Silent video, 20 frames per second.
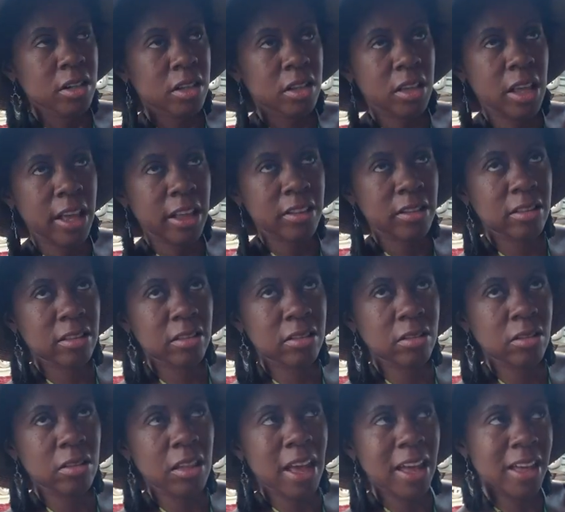
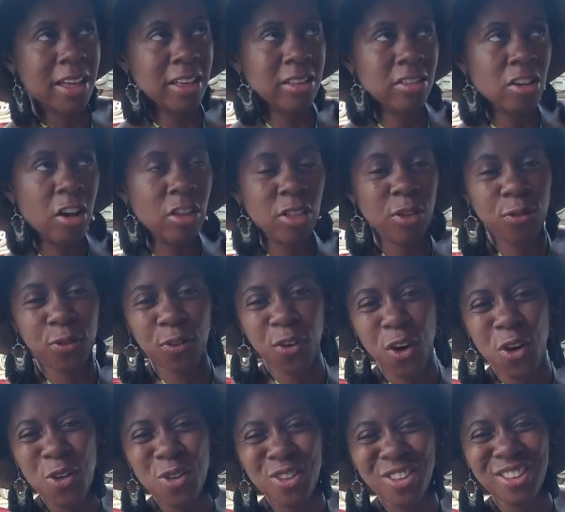That is on the
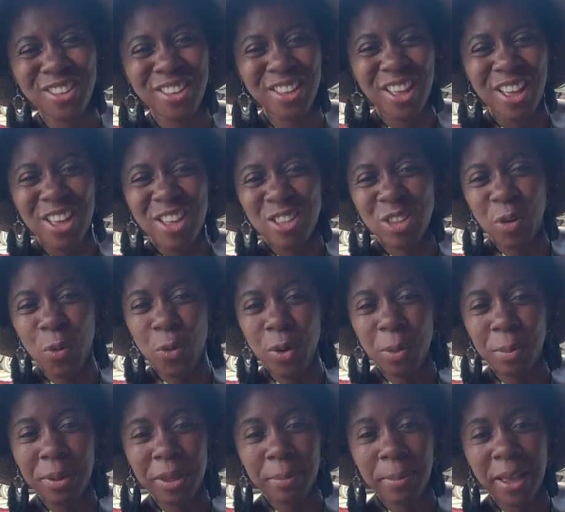1st, so
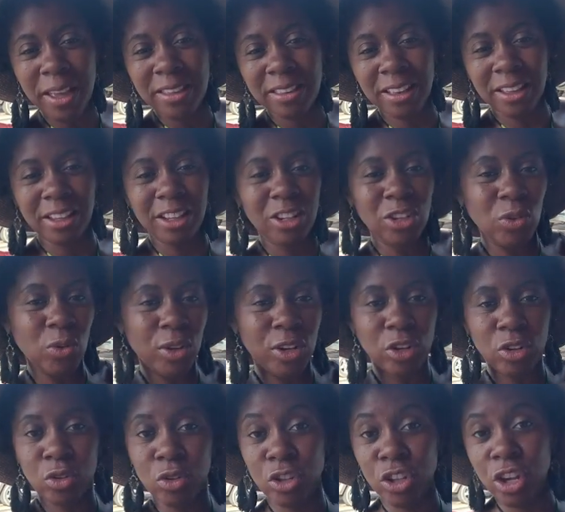we'll be basically
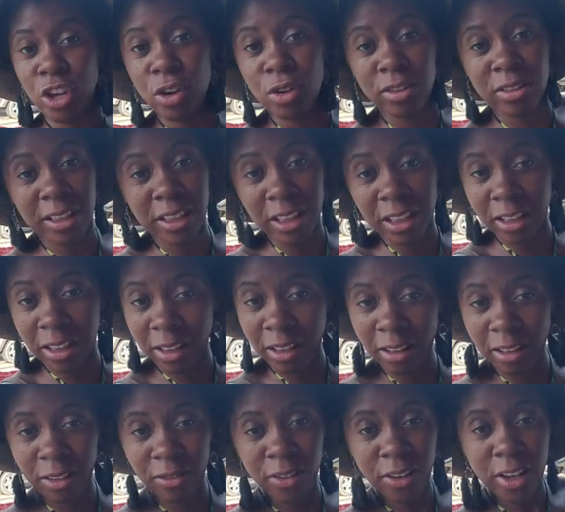doing New Year's
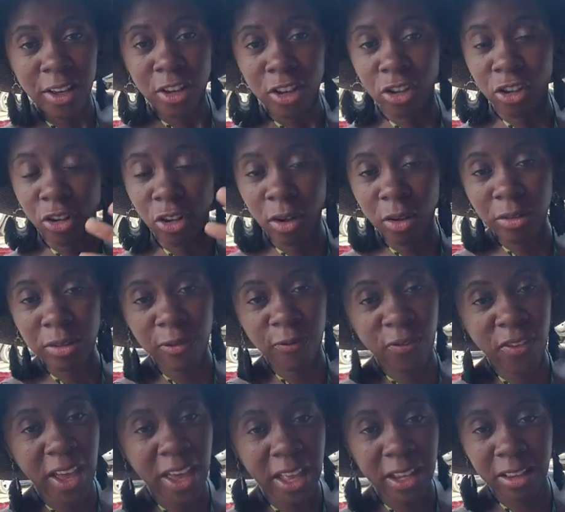Eve, you know,
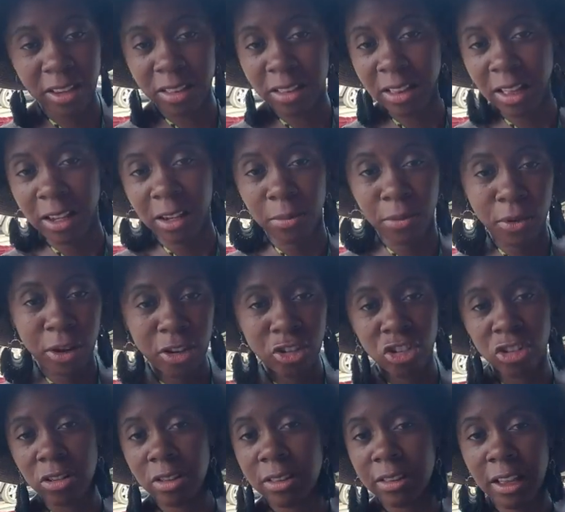fat
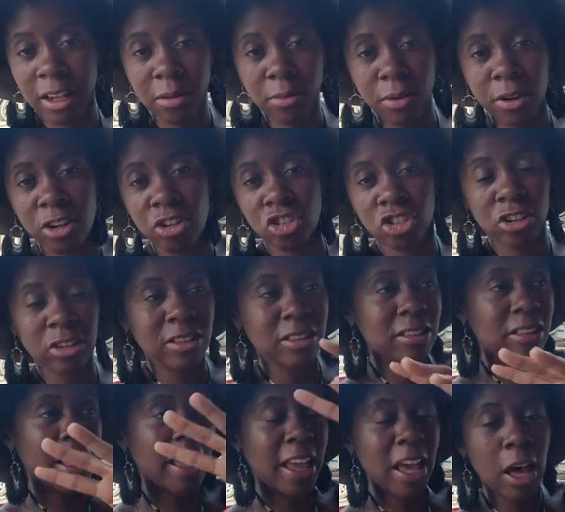celebration,
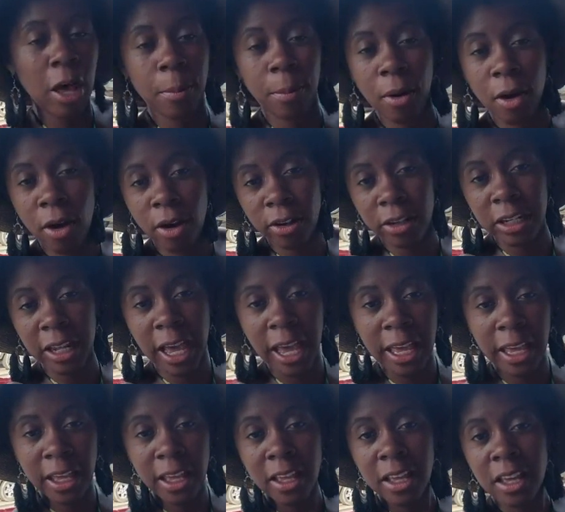stay up all
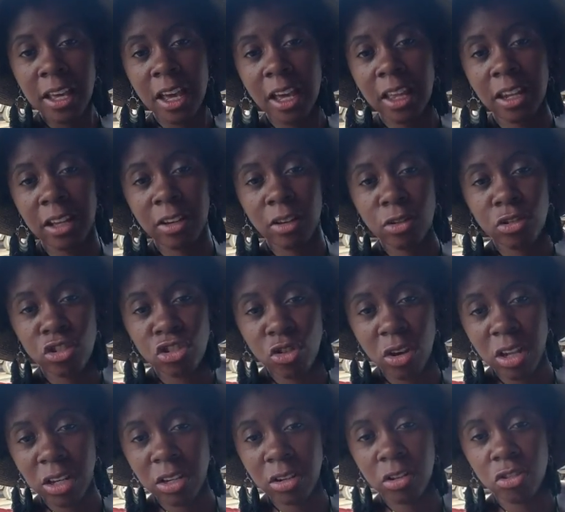night, and then go
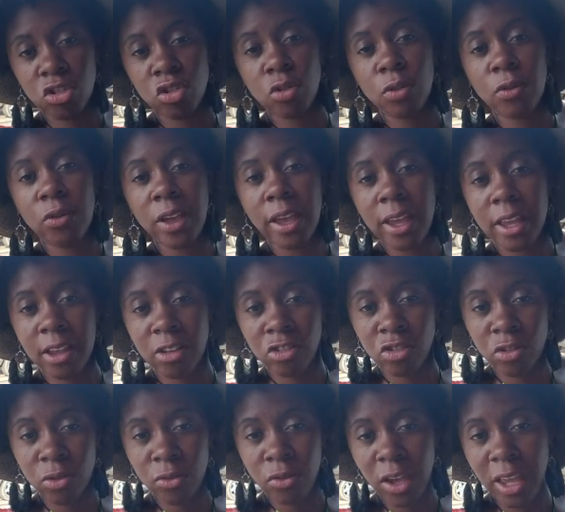straight into Juve, and
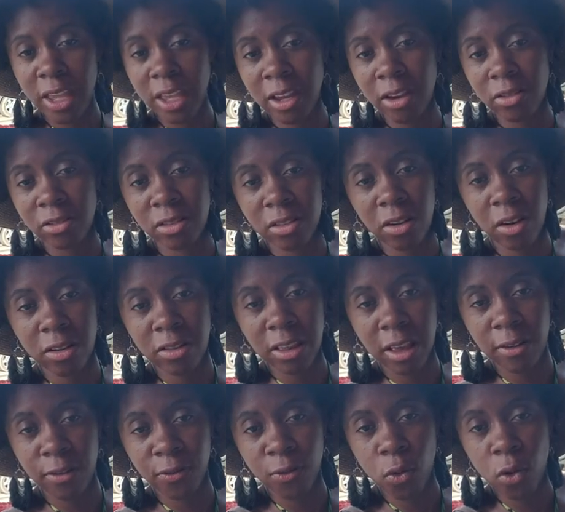Juve here starts
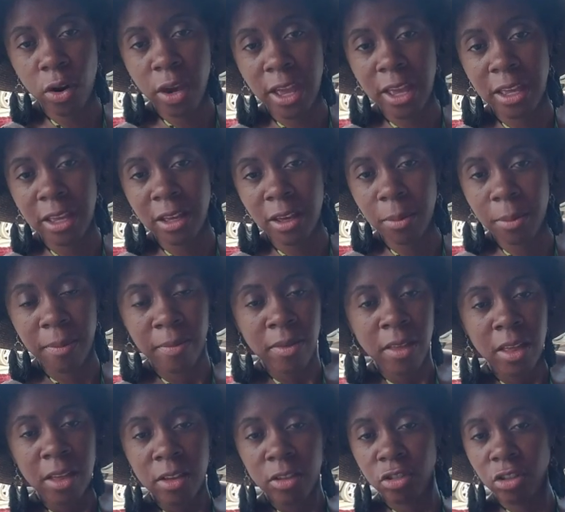at 4 a.m.,
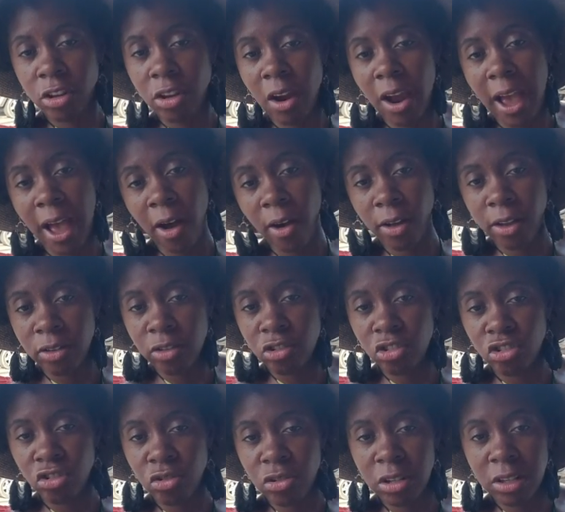so you're out in the
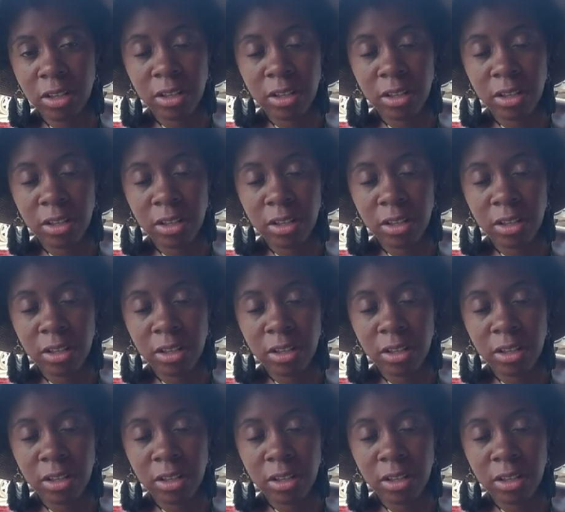street,